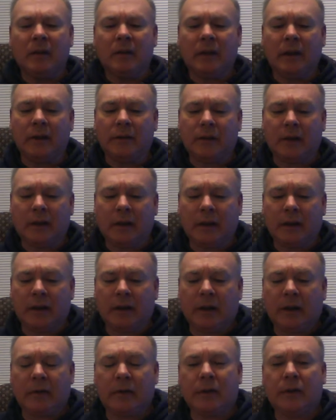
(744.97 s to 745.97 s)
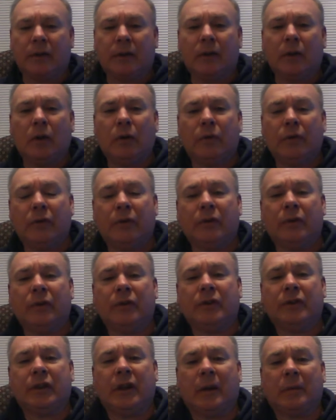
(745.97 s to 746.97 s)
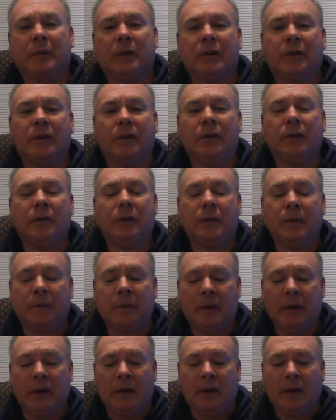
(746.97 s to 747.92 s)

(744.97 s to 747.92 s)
that kind of covers our overview of chapter 2.